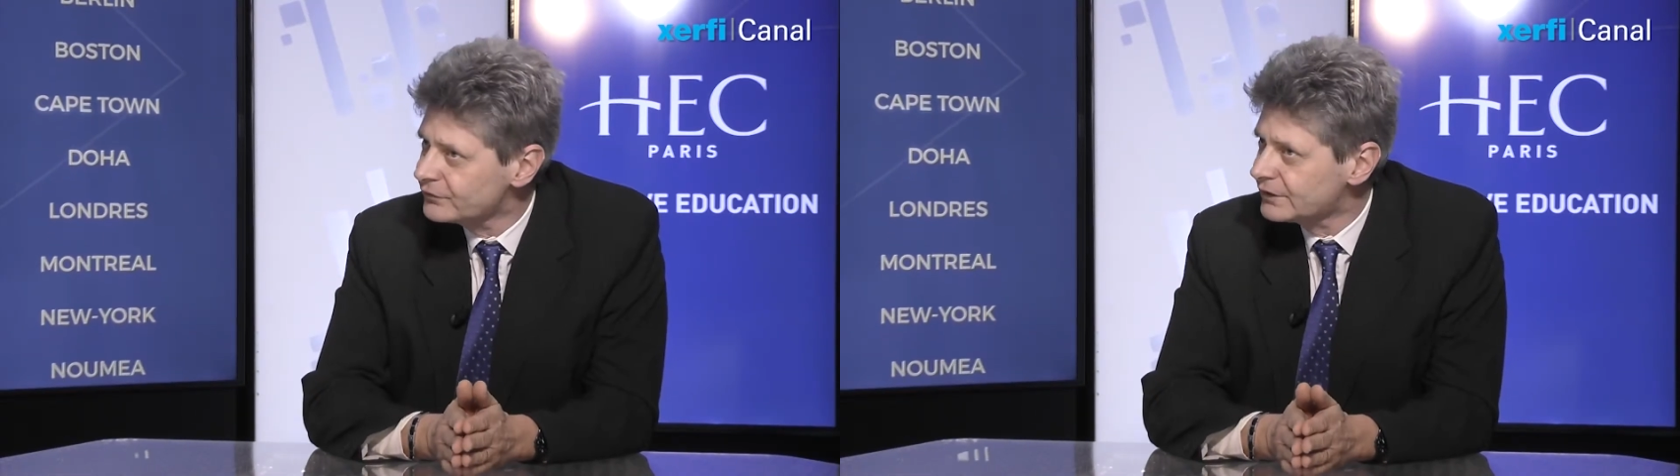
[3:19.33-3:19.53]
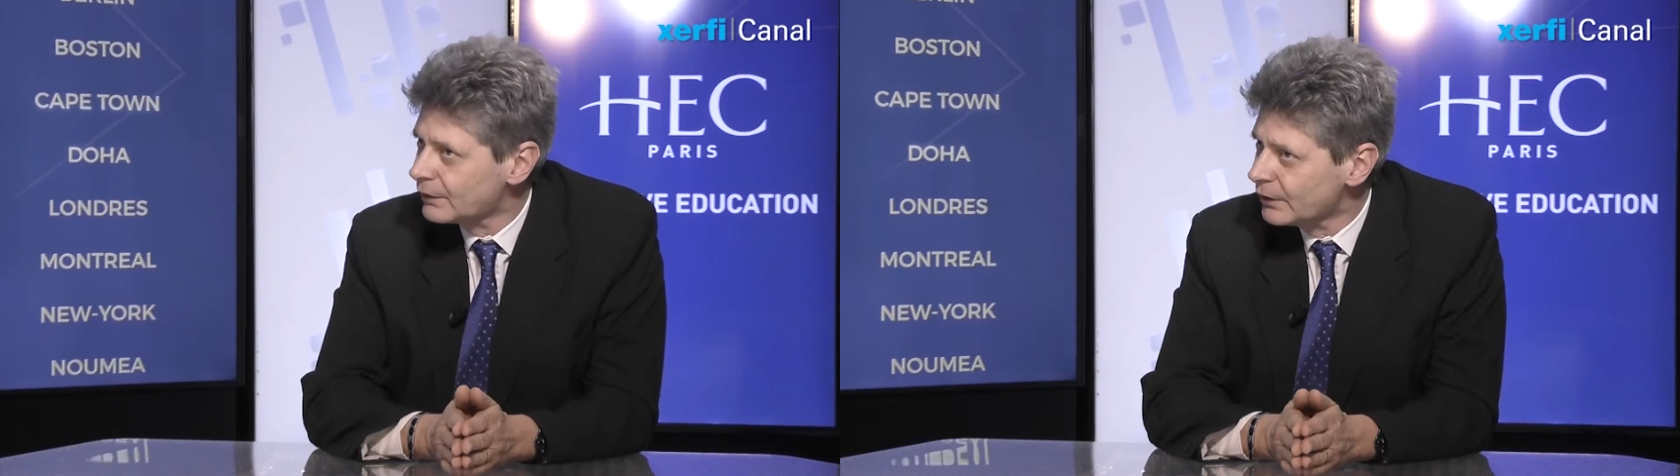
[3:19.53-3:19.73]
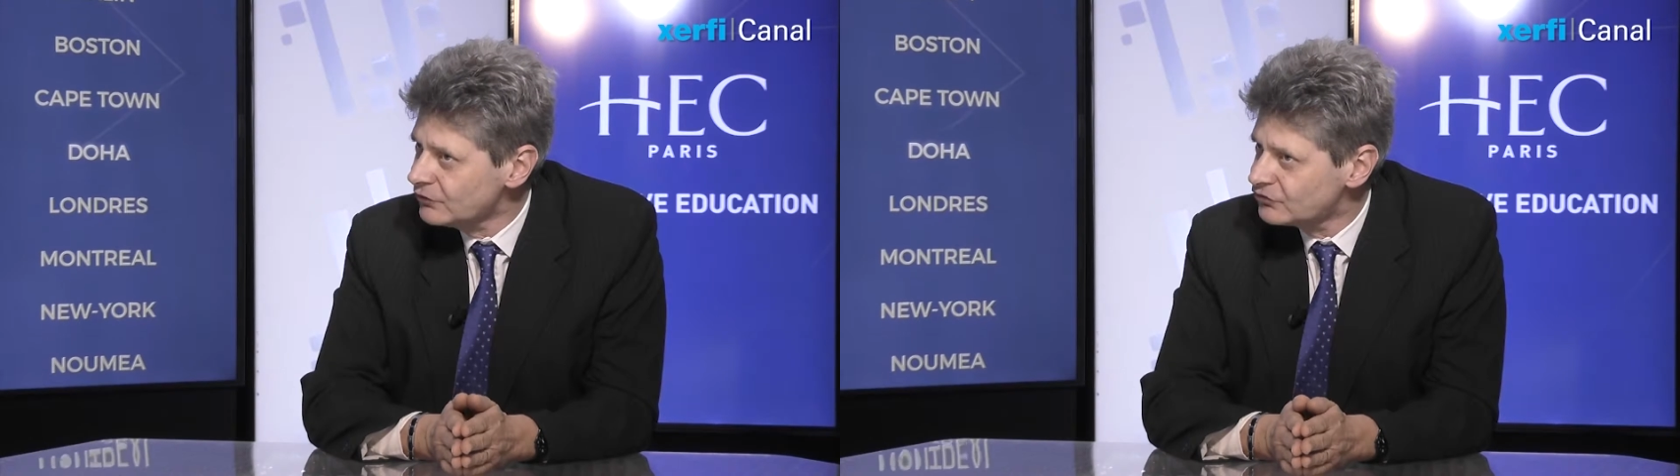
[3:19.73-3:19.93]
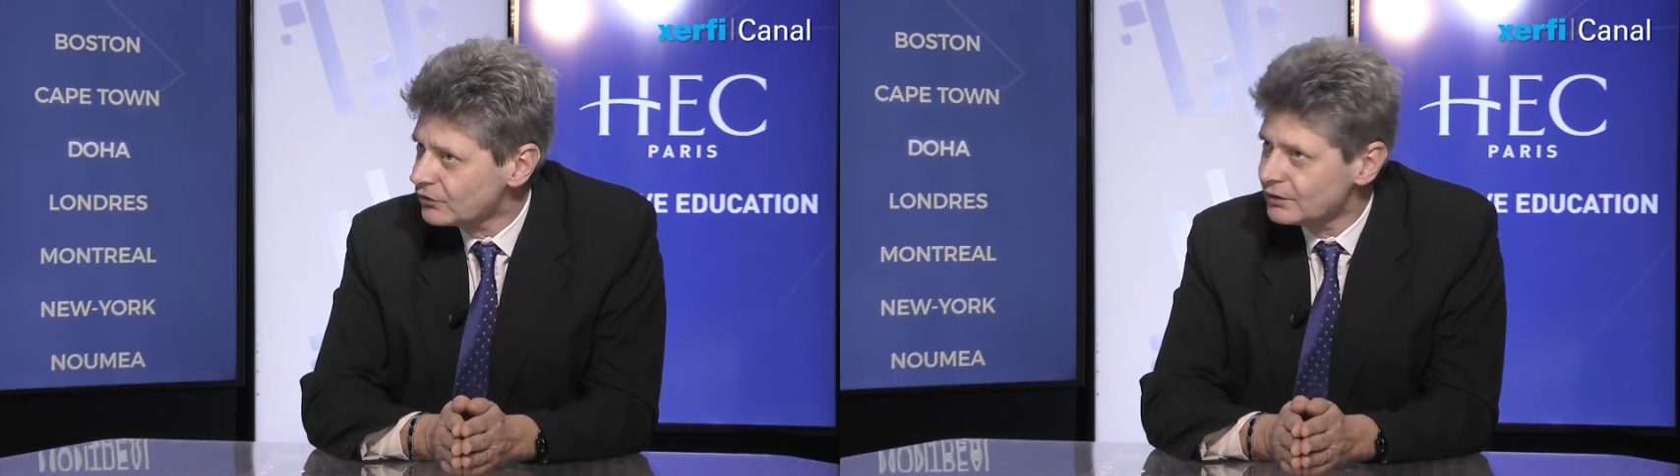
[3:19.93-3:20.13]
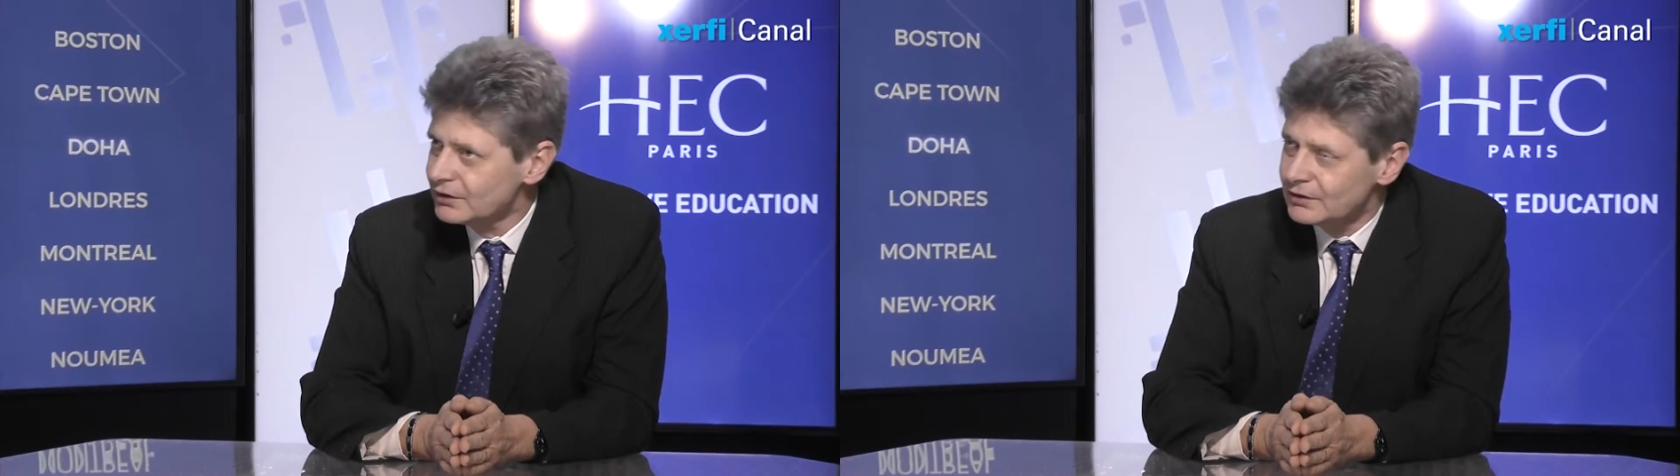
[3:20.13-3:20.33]

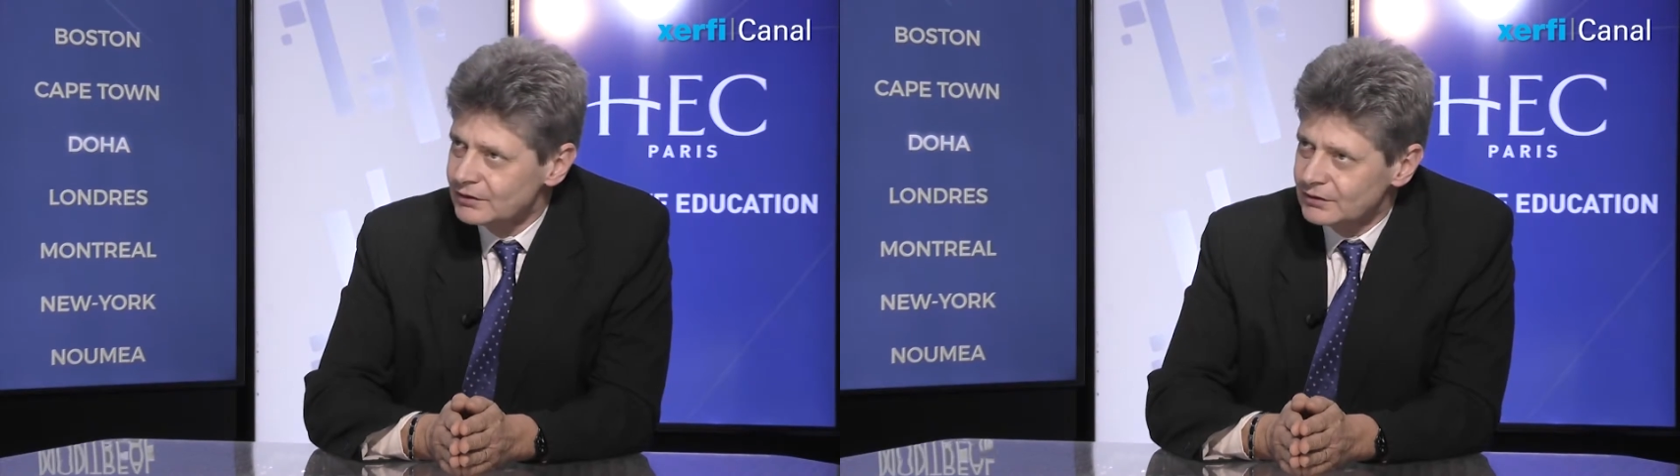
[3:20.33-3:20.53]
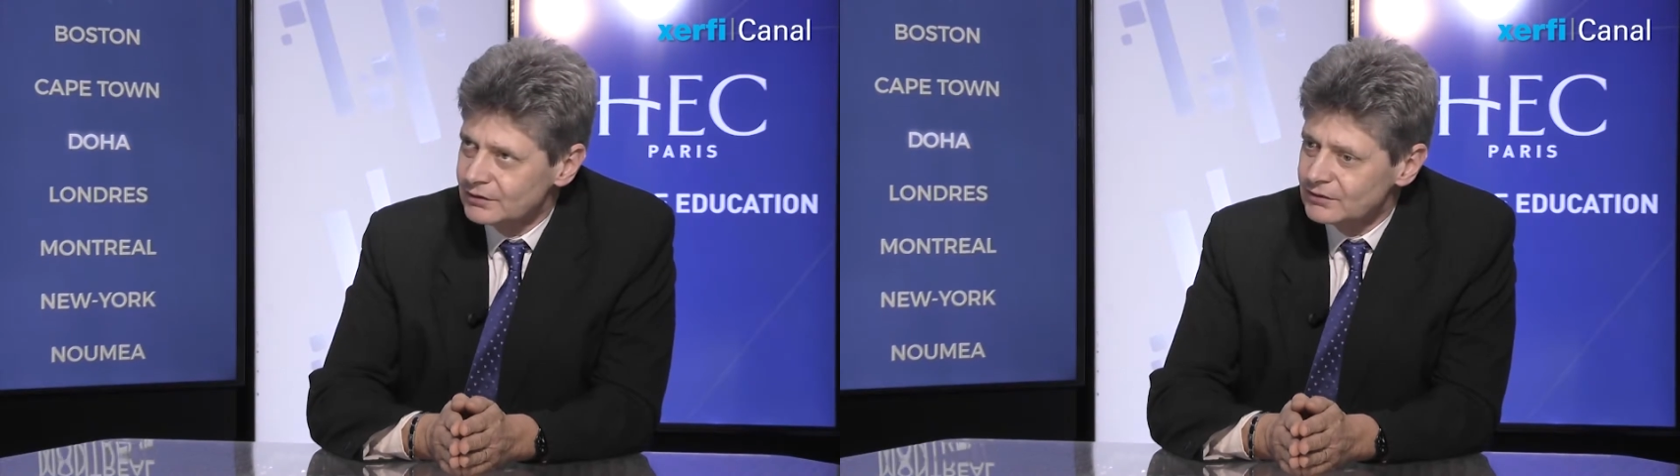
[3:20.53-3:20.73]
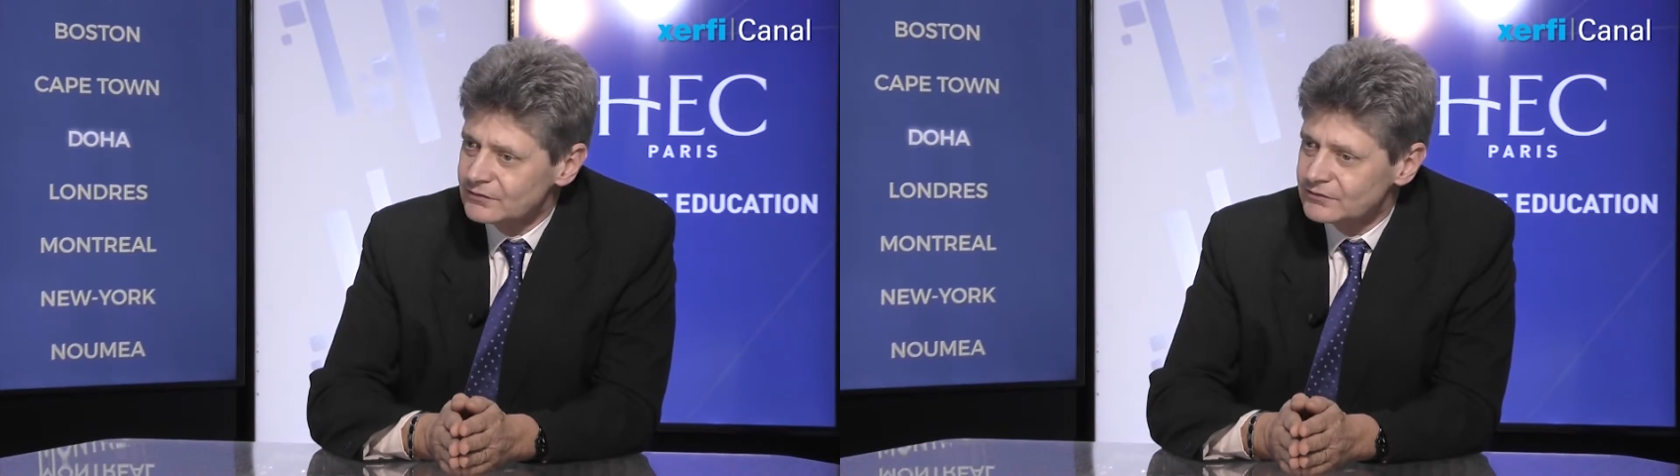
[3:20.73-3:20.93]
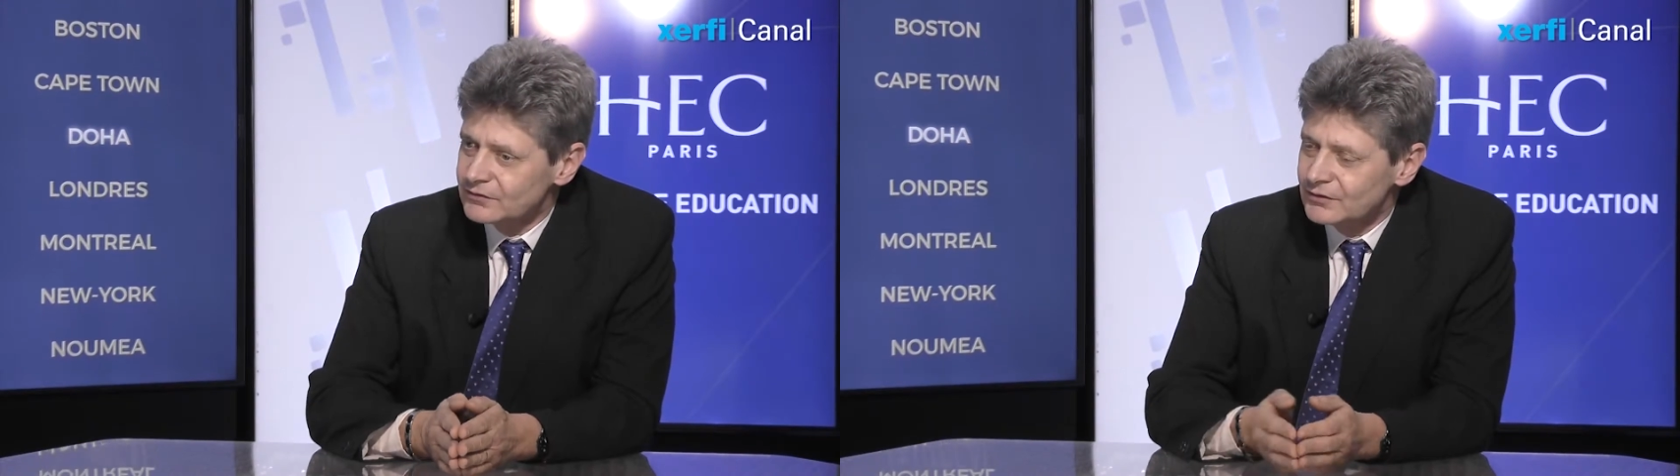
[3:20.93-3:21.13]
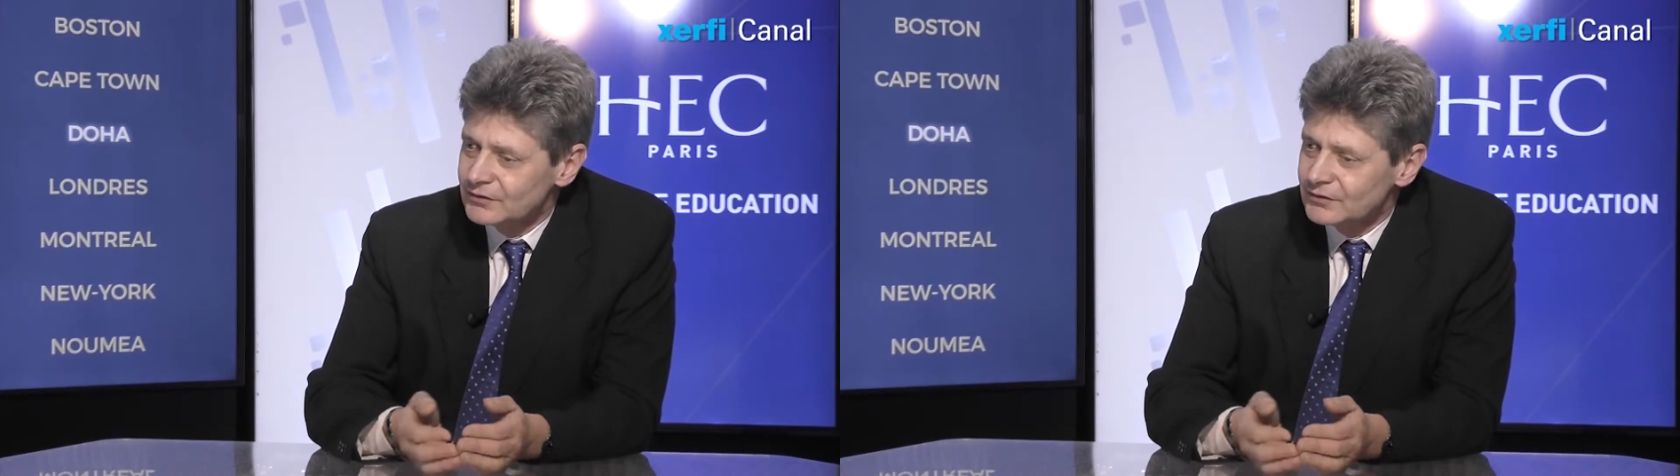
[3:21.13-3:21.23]
dimension is